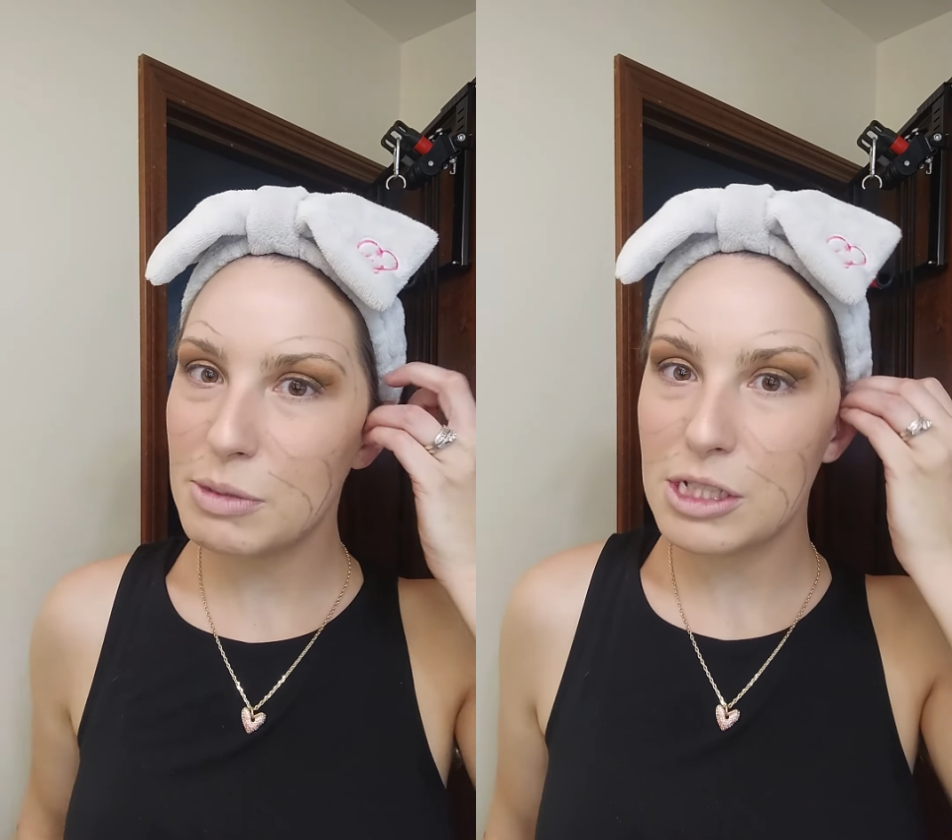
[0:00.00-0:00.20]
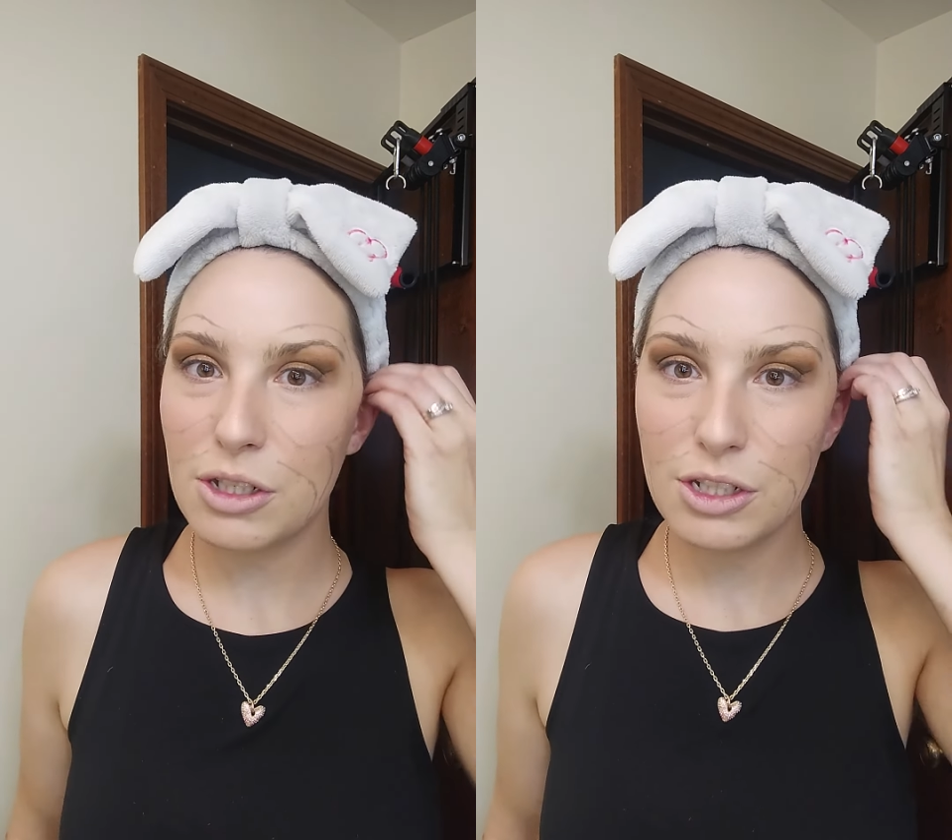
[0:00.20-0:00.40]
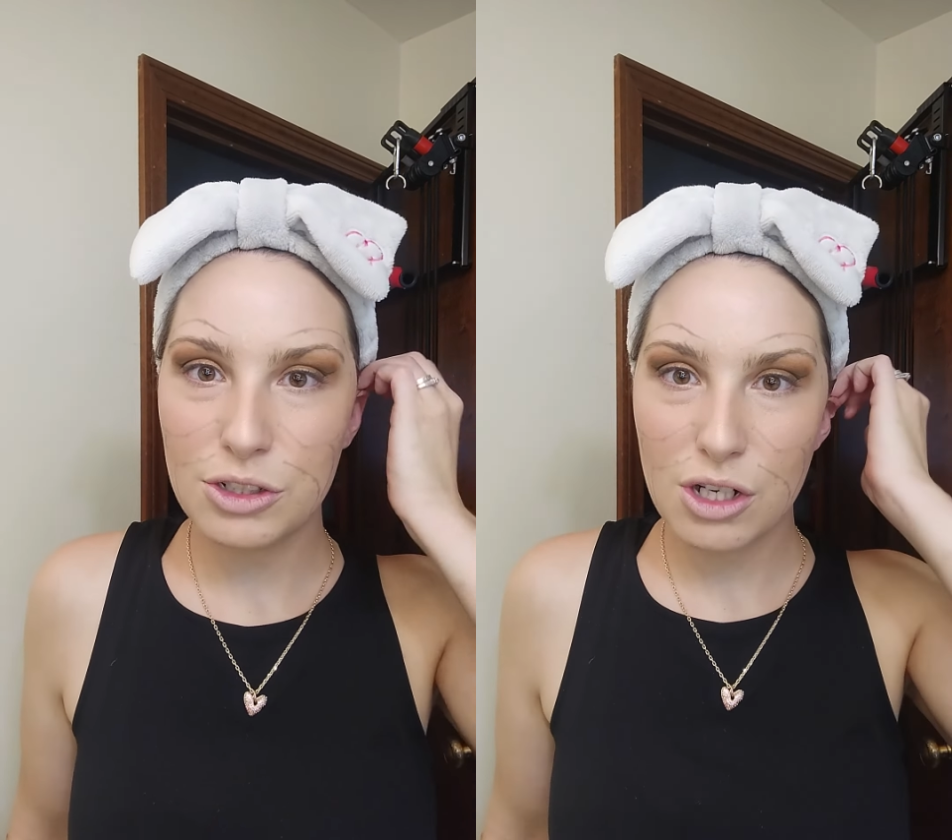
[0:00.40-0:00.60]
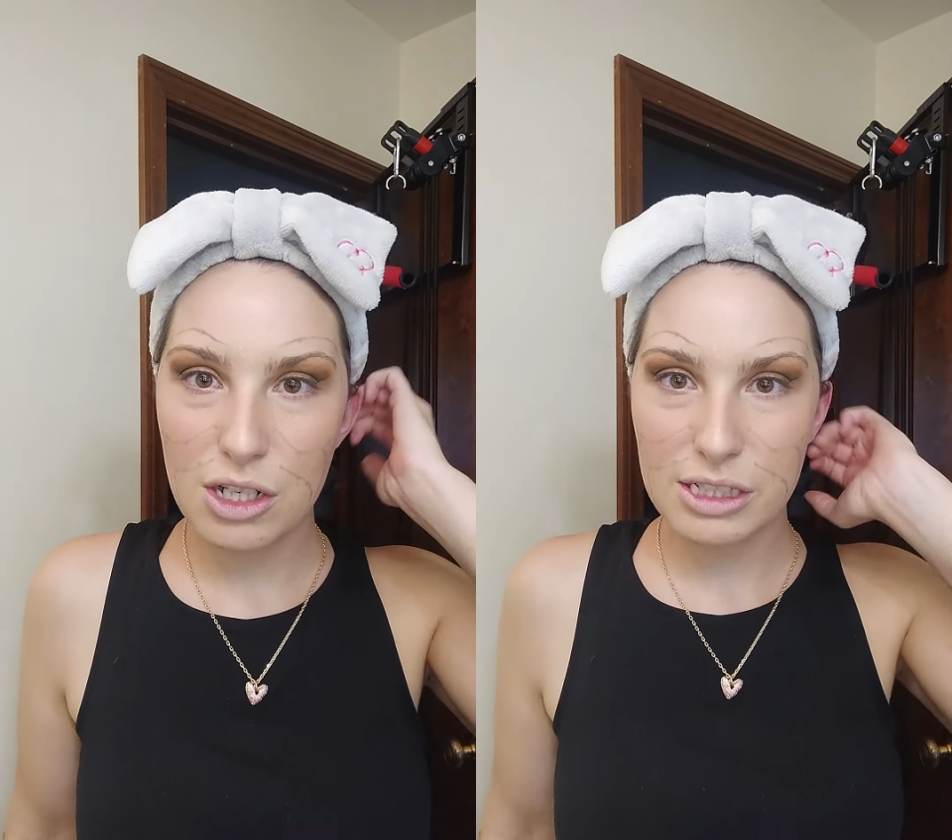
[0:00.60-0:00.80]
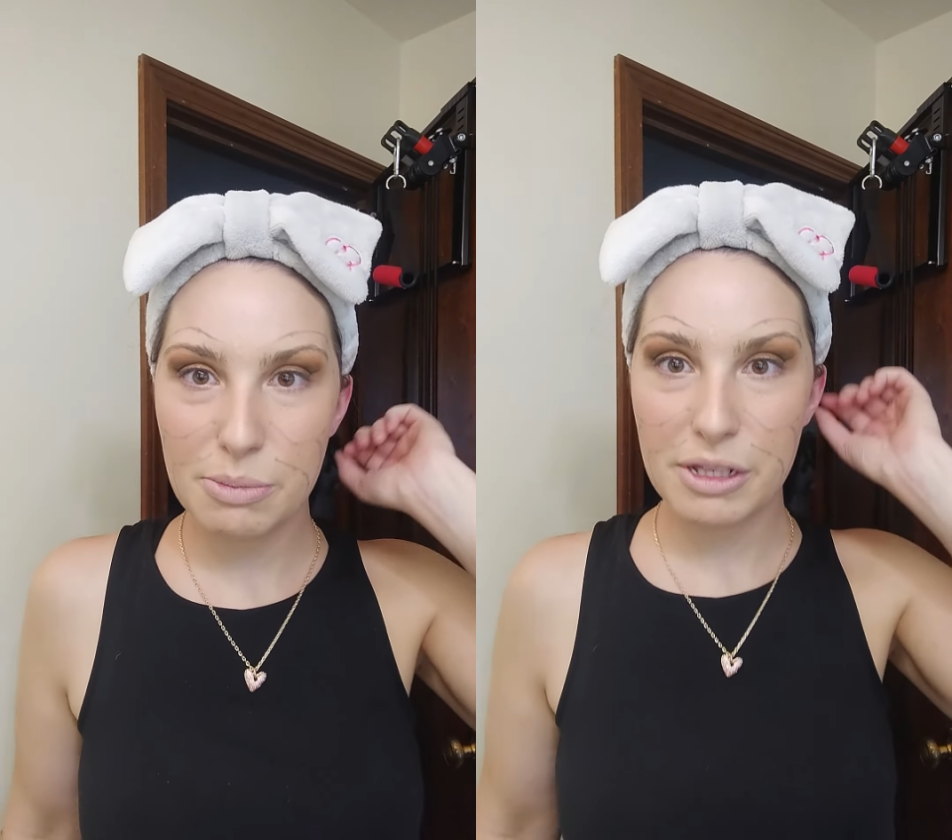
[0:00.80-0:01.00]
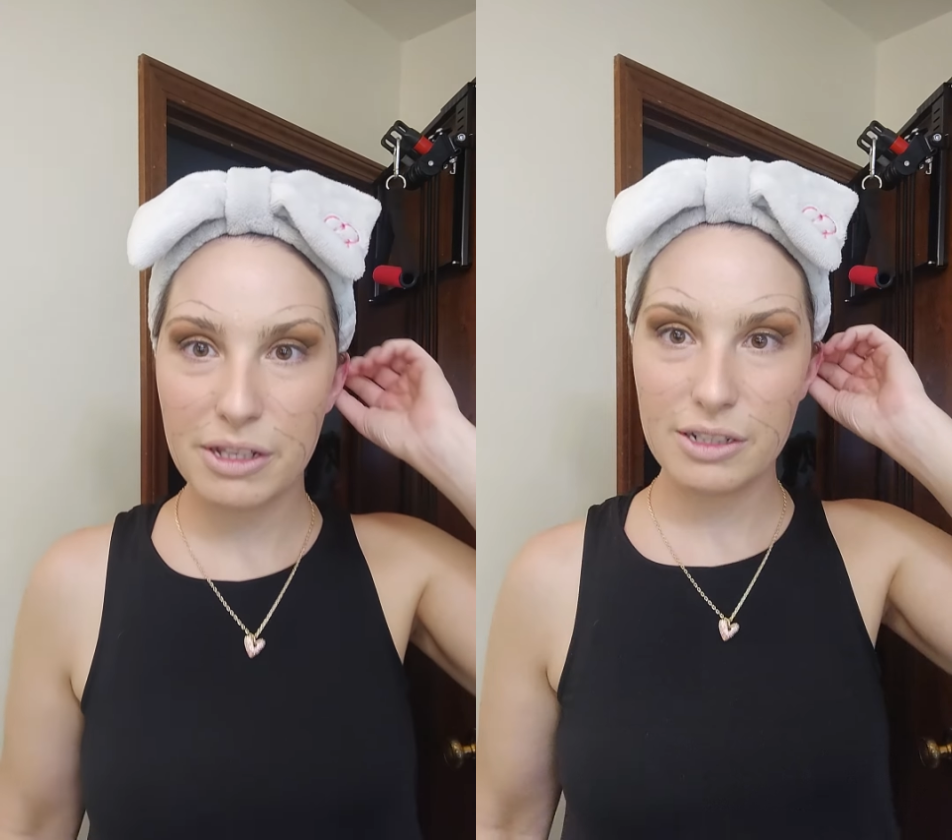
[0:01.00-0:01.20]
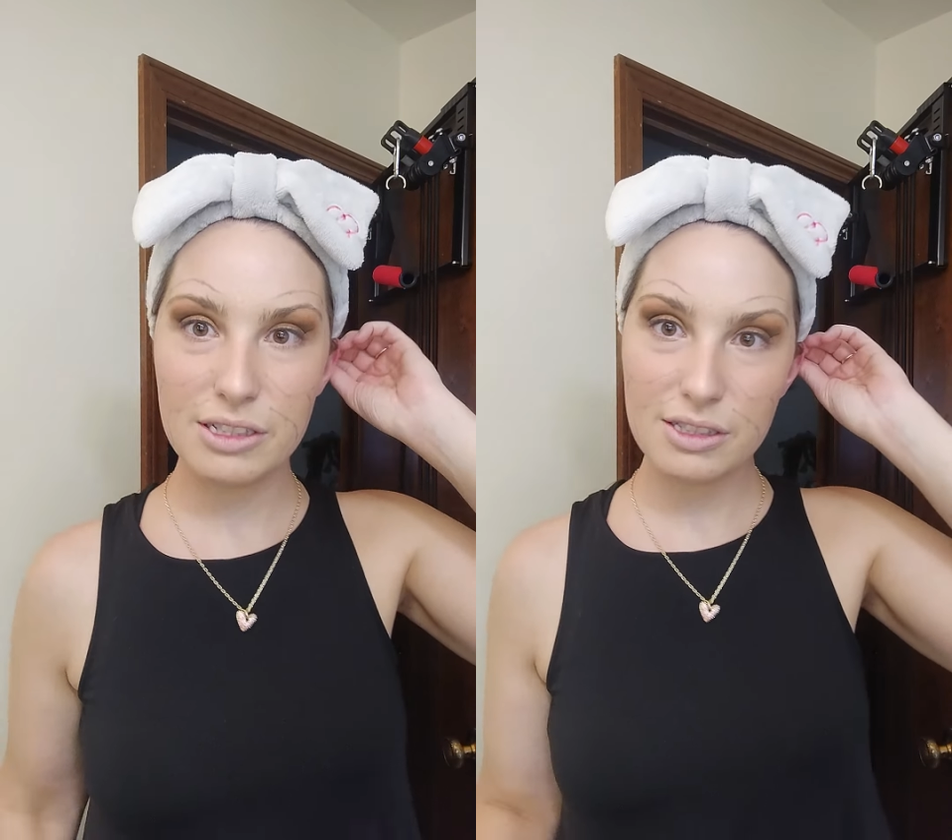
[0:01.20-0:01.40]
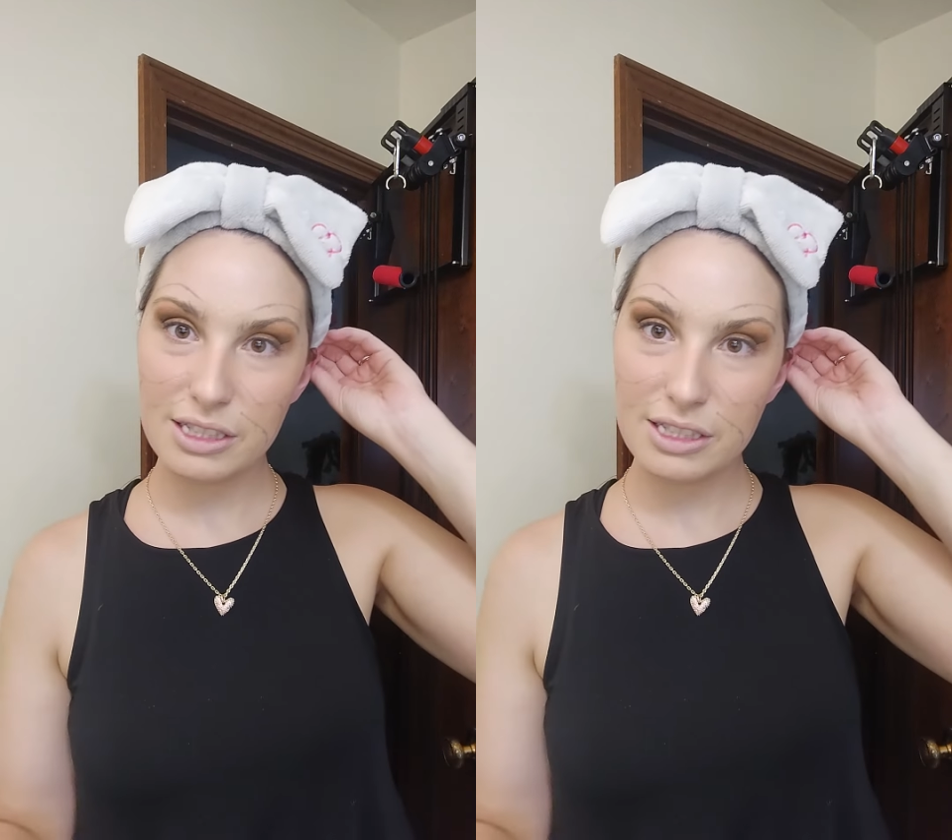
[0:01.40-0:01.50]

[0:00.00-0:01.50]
be starting to draw some of the